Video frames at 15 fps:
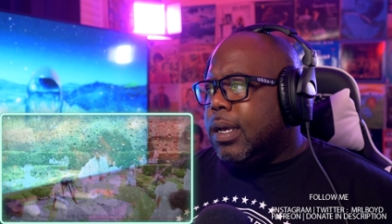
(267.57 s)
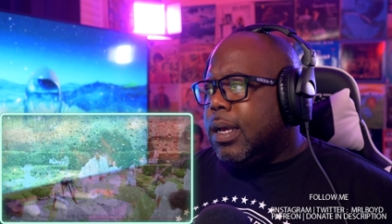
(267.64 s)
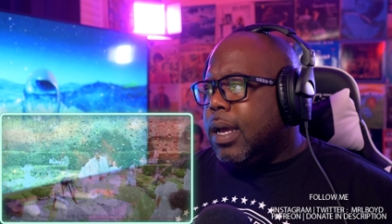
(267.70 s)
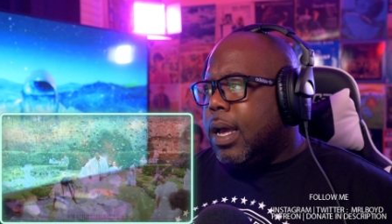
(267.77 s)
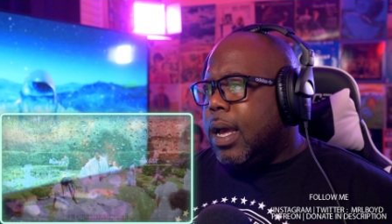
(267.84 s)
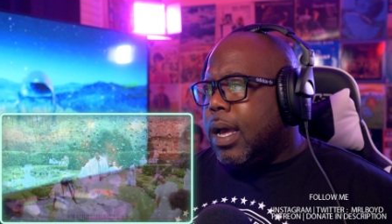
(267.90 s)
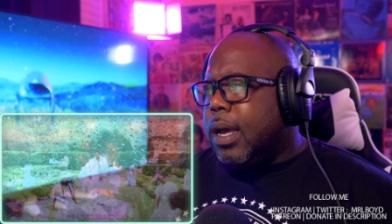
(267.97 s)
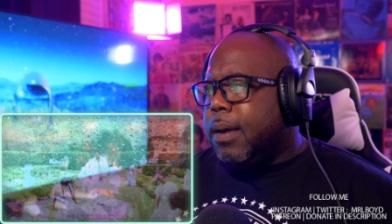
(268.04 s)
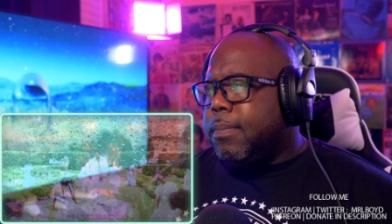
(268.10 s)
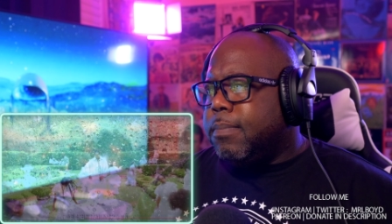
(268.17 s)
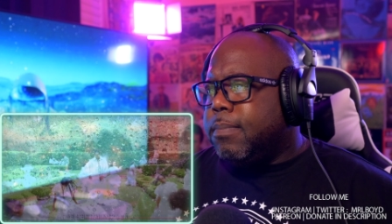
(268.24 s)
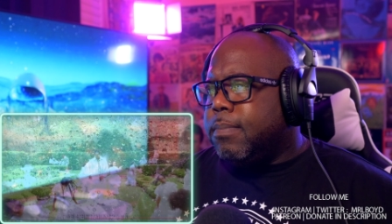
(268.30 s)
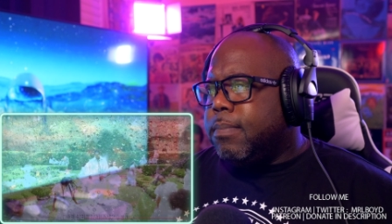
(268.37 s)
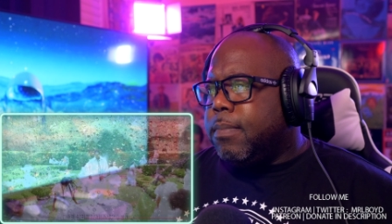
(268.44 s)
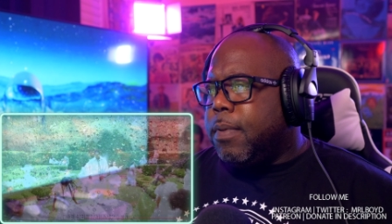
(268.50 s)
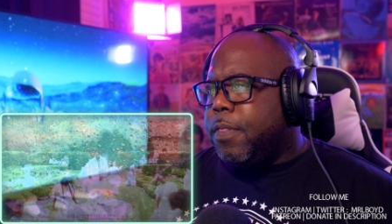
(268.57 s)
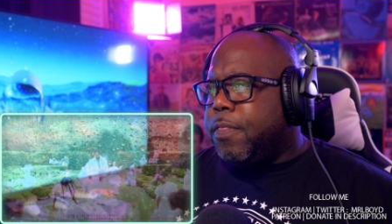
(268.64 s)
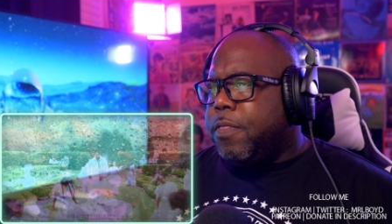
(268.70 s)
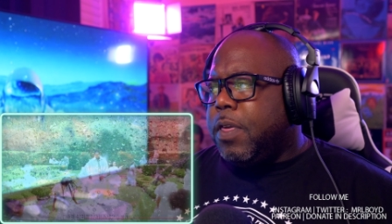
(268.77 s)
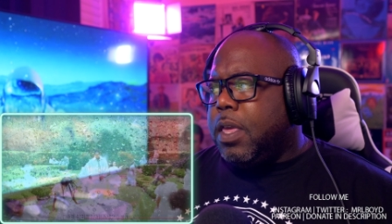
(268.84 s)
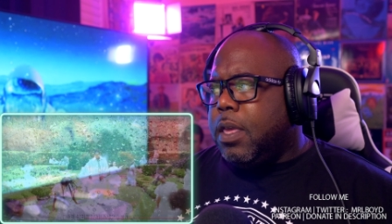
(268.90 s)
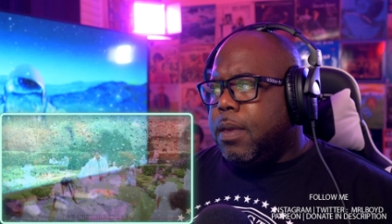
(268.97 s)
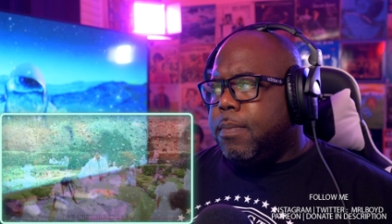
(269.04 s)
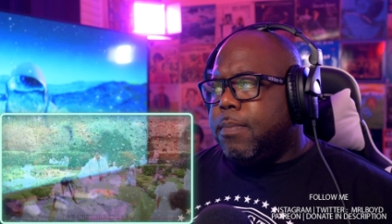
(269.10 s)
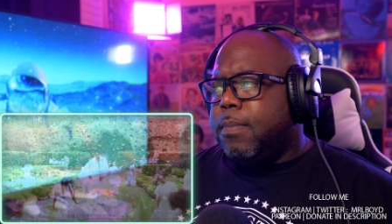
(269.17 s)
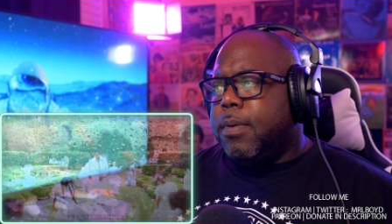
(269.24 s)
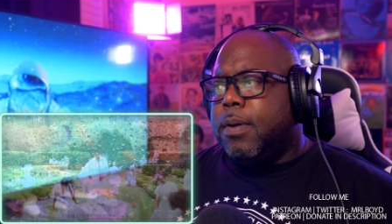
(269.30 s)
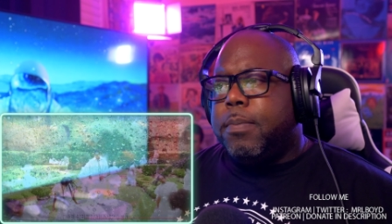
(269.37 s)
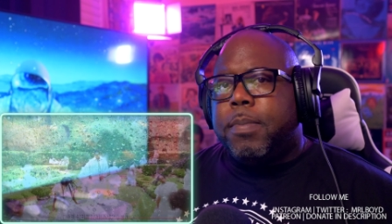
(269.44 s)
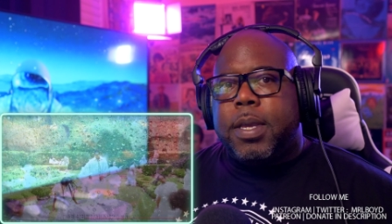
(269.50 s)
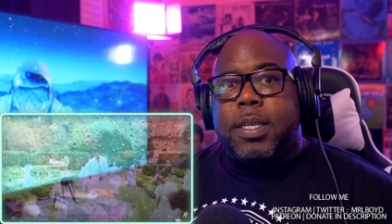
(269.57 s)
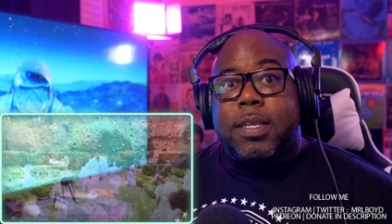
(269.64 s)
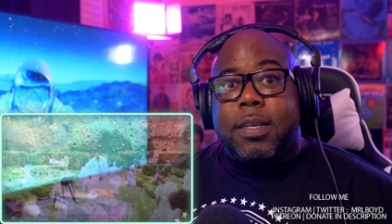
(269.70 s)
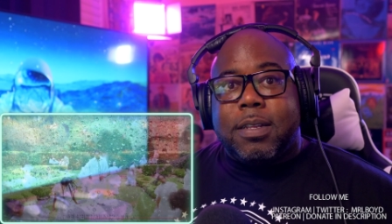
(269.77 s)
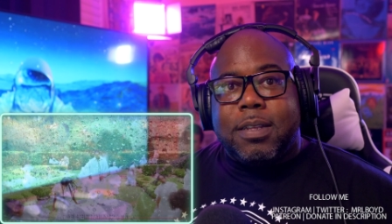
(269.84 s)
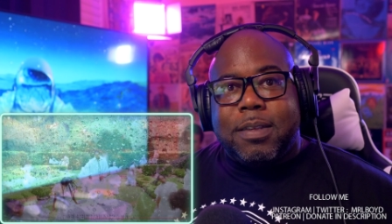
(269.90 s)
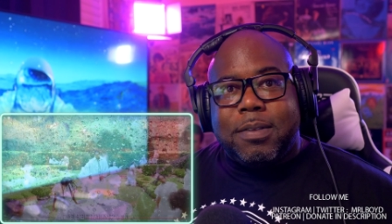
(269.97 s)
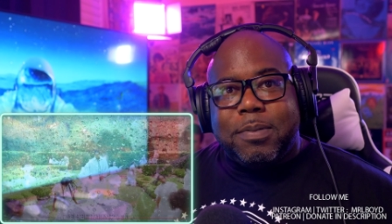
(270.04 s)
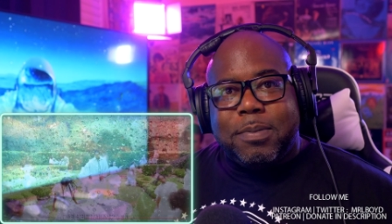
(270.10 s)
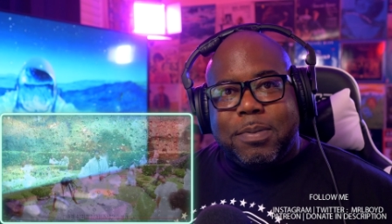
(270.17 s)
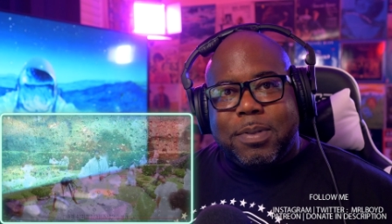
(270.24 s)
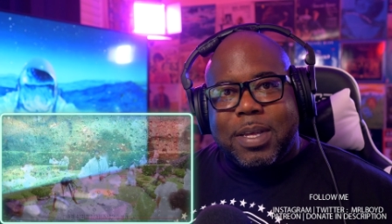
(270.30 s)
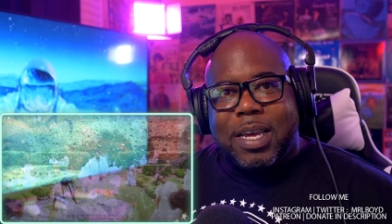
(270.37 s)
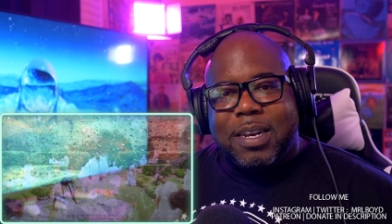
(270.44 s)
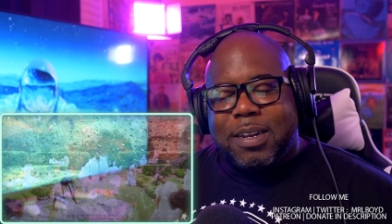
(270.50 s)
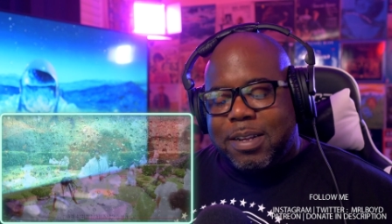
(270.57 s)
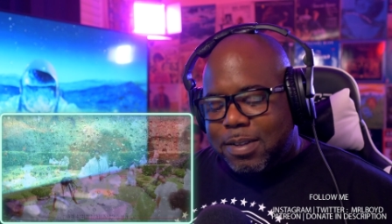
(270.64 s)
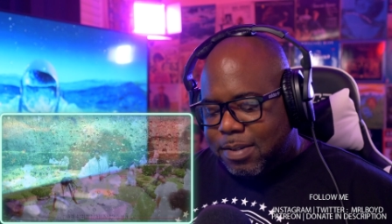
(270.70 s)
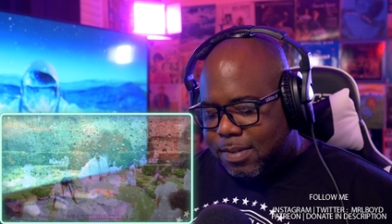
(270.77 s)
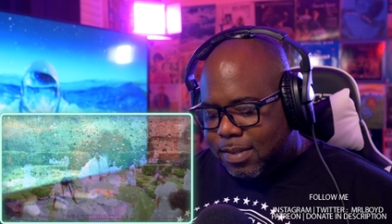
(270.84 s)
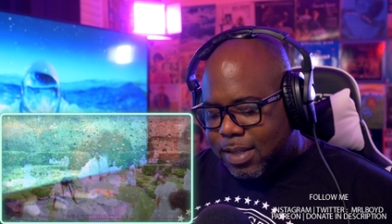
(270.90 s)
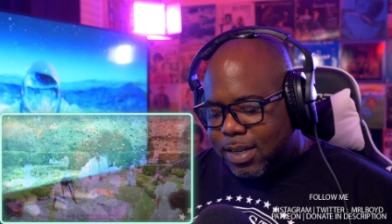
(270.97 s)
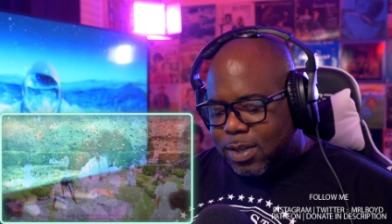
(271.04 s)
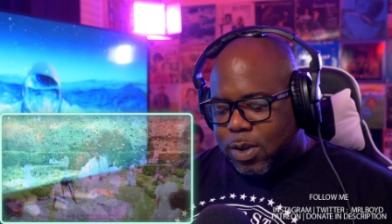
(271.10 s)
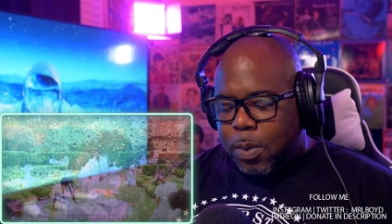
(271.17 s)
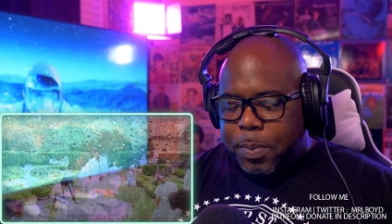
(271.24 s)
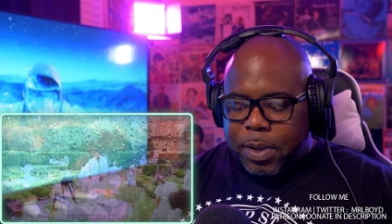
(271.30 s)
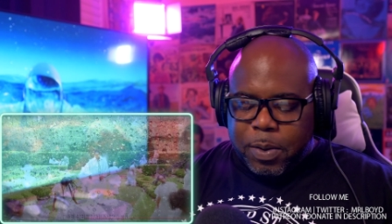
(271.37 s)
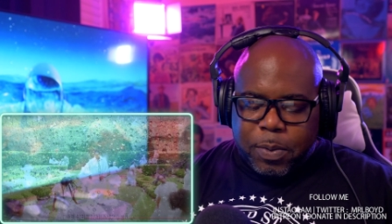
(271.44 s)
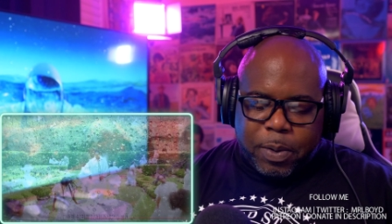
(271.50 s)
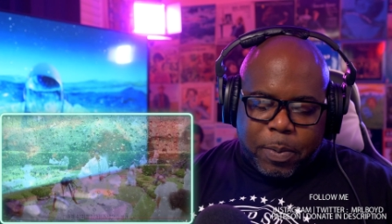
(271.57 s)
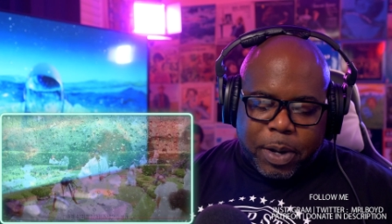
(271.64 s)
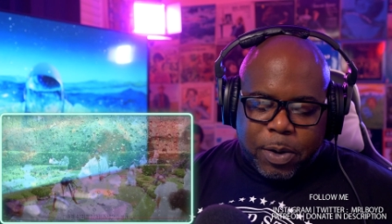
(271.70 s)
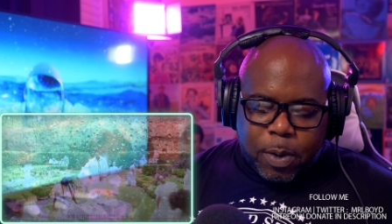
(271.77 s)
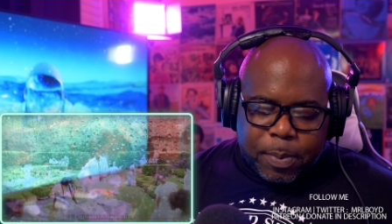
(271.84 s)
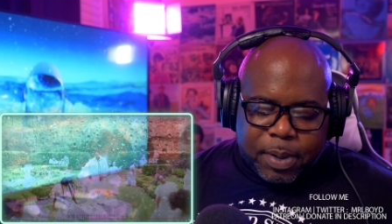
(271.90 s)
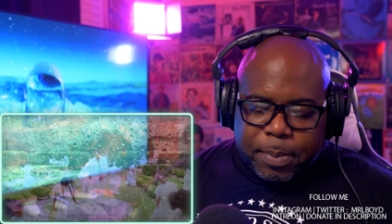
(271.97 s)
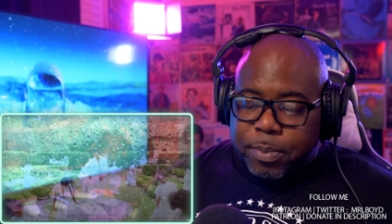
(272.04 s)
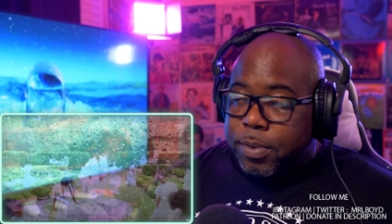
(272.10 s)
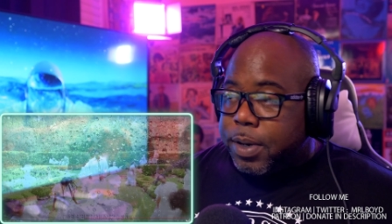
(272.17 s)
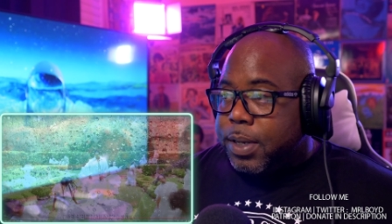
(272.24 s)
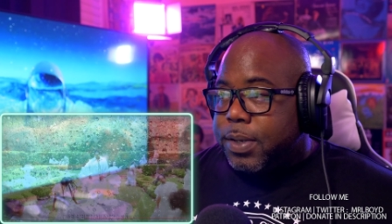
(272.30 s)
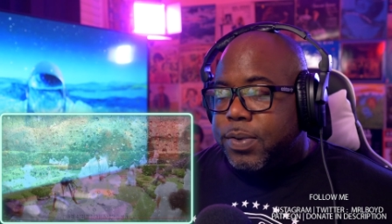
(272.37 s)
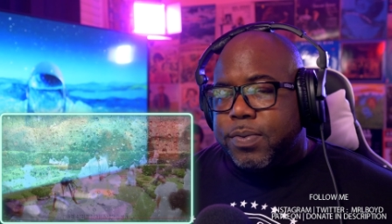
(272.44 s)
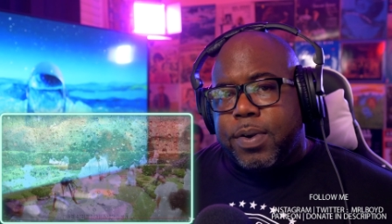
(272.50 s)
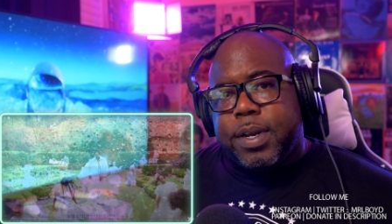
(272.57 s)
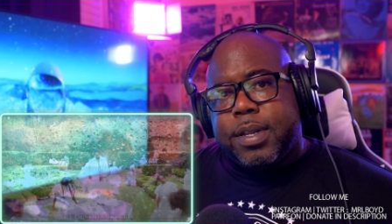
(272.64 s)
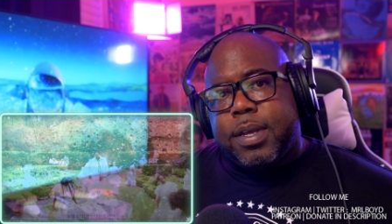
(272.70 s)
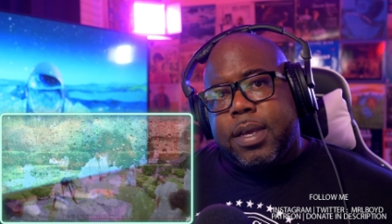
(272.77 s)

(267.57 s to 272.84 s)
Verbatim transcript: um, theme, basically that uh, that Tobe Nwigwe normally brings. Right?